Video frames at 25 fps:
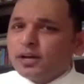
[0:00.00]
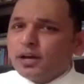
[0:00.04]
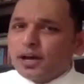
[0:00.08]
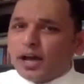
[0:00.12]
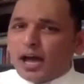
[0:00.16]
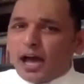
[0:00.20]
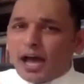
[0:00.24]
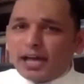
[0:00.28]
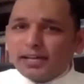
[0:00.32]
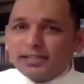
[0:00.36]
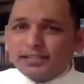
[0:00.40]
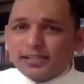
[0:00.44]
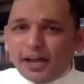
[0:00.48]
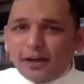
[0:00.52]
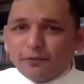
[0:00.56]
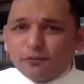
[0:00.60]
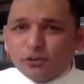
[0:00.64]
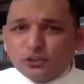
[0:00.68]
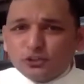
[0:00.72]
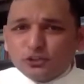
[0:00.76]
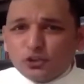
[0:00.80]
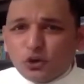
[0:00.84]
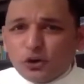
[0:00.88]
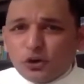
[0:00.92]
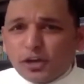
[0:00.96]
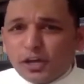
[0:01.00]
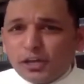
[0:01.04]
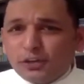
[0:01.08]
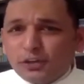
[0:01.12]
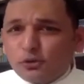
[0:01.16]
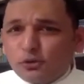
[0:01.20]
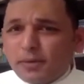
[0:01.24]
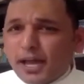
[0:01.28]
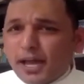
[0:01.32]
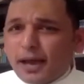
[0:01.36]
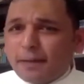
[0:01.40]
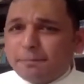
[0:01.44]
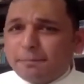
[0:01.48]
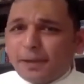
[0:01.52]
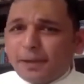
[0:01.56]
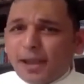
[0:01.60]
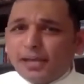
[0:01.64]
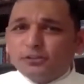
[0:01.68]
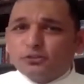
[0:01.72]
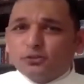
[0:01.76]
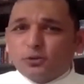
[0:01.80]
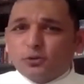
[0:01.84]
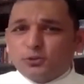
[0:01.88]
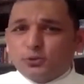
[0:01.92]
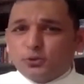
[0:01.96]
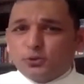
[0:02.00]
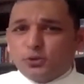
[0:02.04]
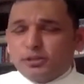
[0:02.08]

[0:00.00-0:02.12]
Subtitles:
As I was talking to my uplines also